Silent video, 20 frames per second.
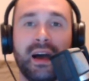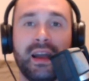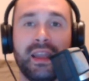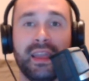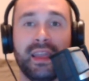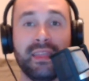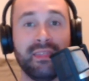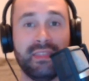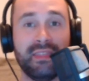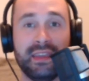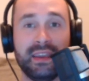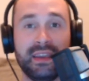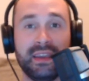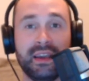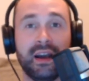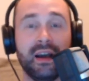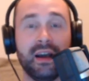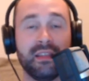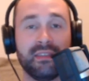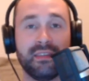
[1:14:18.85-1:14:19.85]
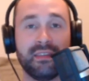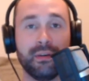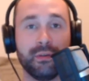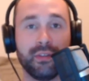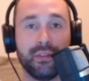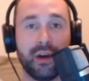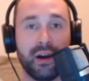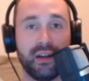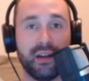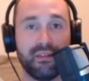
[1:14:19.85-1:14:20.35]
in the Until
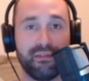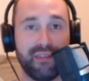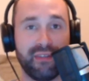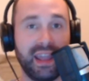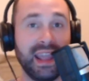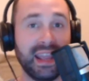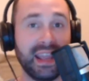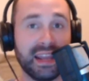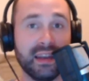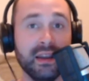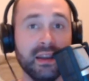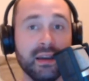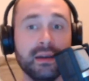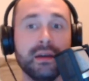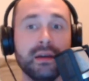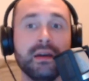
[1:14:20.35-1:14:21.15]
Dawn vein,